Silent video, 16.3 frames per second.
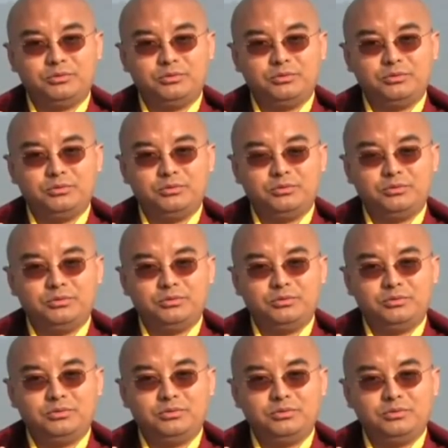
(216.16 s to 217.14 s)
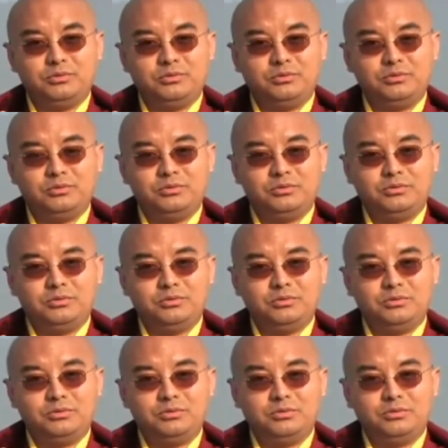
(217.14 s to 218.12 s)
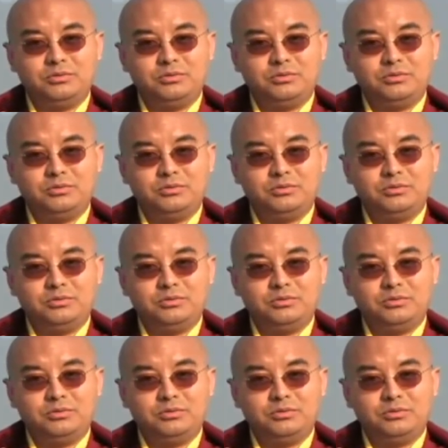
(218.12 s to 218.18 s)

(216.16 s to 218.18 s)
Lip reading: (silence)